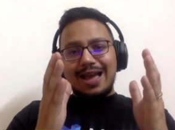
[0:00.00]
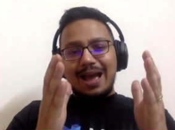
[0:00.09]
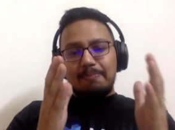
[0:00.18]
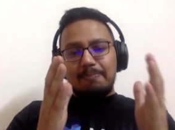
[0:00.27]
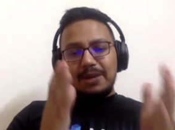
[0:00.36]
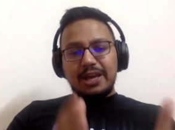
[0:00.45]

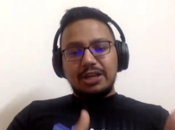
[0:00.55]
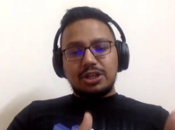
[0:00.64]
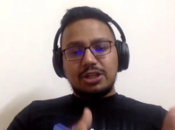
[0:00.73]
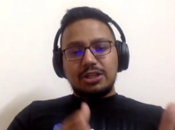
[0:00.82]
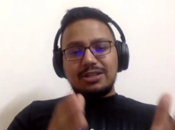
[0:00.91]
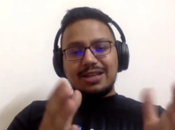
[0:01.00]

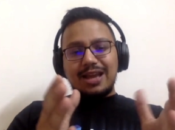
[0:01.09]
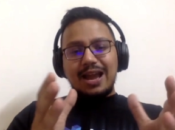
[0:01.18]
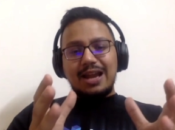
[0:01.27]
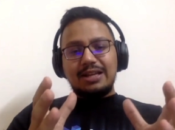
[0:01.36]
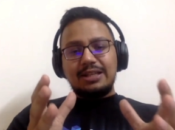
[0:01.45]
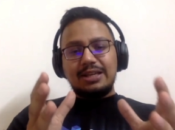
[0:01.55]
applications
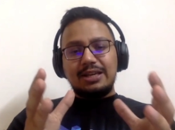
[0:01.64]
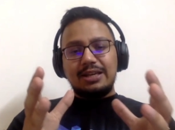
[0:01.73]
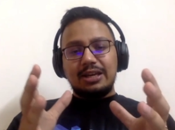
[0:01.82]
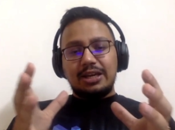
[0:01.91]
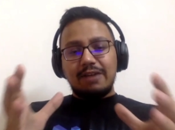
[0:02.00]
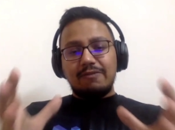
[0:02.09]
and
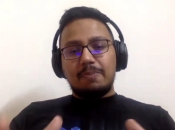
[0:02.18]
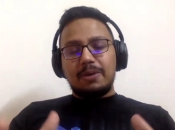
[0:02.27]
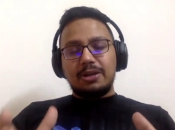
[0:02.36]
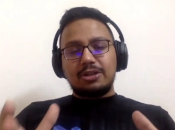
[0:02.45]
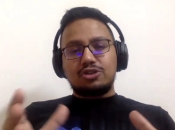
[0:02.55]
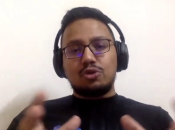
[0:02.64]
the
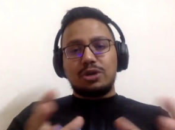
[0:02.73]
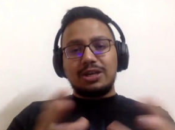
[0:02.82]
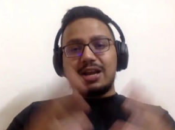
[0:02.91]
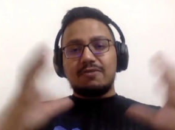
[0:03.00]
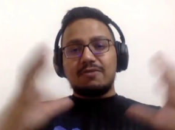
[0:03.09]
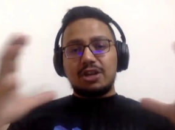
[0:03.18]
developers to
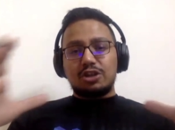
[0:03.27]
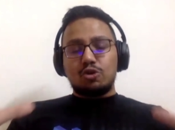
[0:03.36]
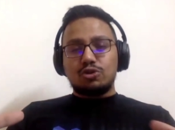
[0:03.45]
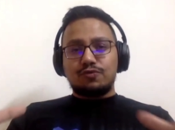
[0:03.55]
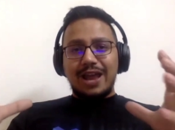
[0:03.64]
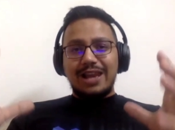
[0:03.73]
discover
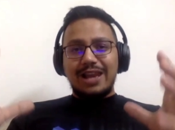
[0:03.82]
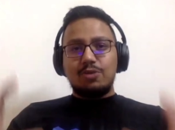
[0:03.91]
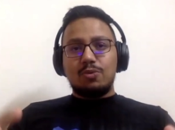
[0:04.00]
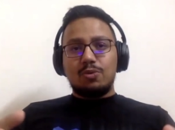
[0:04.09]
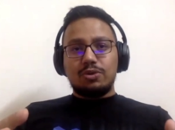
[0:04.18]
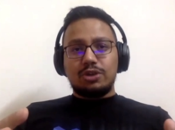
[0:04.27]
those value